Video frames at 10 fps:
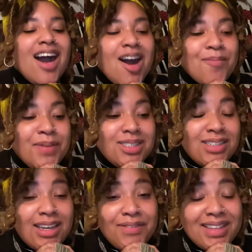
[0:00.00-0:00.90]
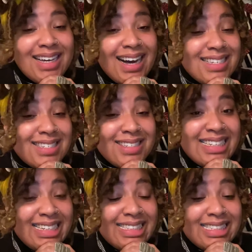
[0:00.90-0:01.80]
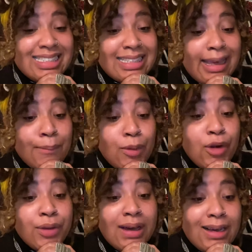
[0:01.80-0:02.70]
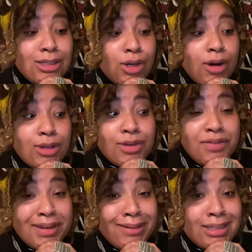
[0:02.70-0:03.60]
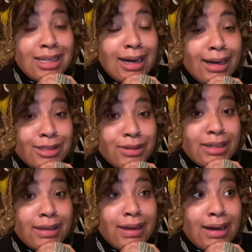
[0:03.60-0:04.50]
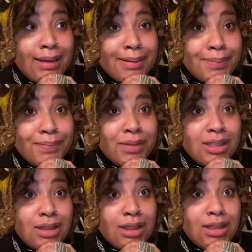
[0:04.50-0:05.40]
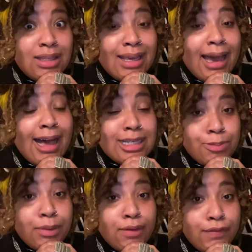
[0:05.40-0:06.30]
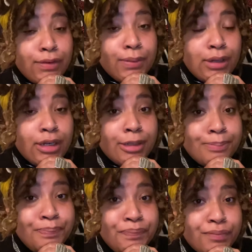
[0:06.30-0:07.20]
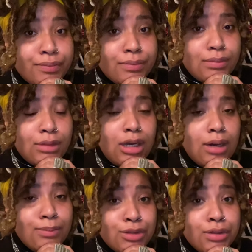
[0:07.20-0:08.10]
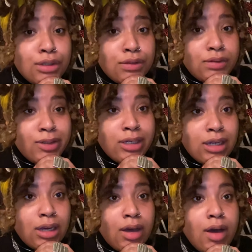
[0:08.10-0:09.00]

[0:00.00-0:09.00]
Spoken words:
But you definitely, guys, you need to sing more. You guys are also very dehydrated. I am gasping for water during your reading.